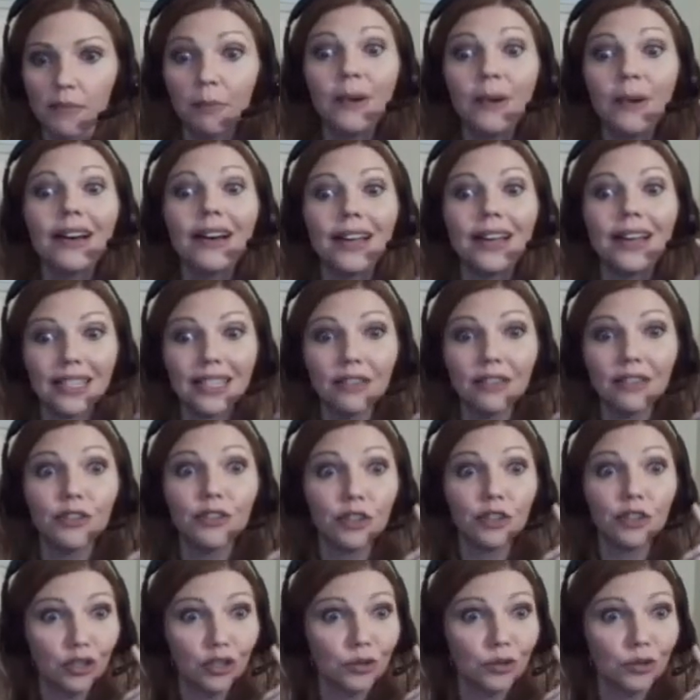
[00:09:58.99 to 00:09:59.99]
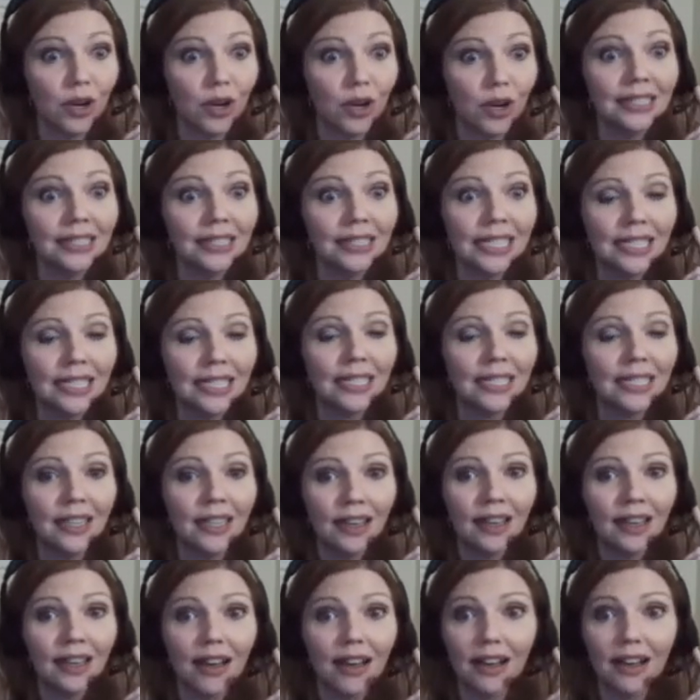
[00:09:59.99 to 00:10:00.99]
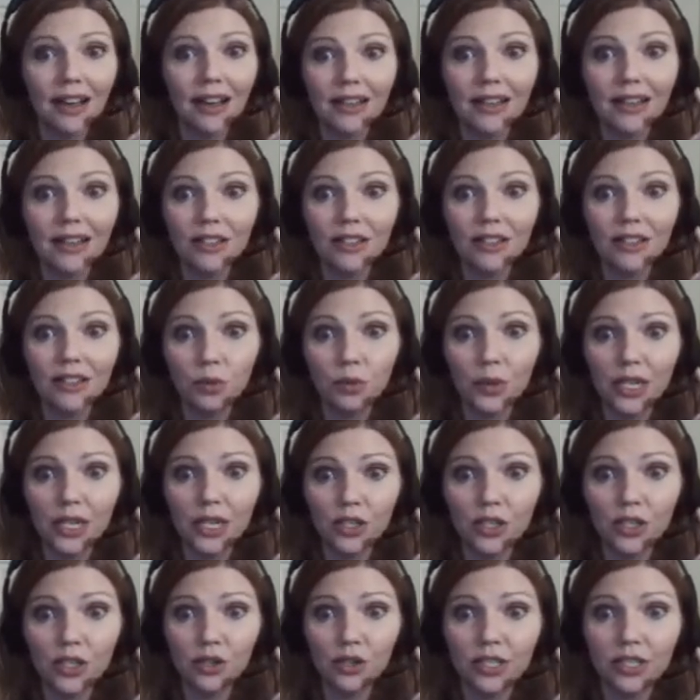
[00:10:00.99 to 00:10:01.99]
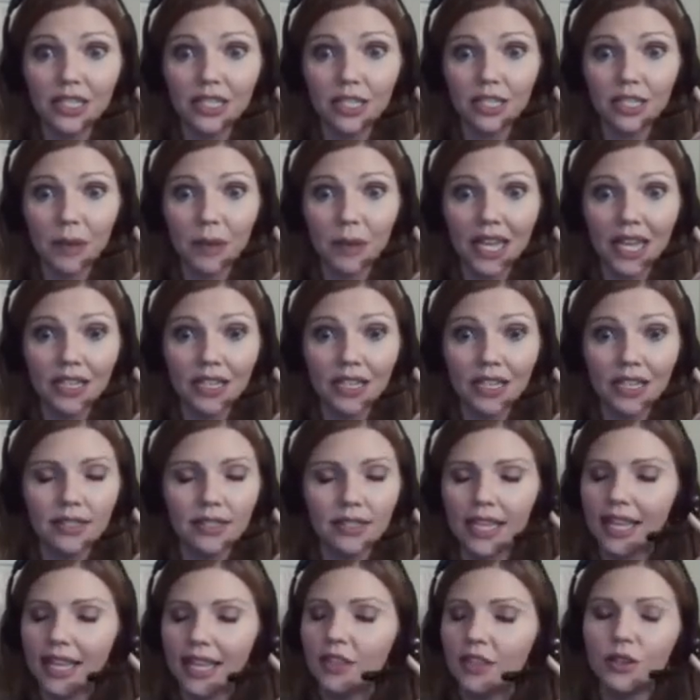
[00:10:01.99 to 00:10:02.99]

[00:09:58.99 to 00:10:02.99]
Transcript: but if you're struggling to reach your 6 pages, and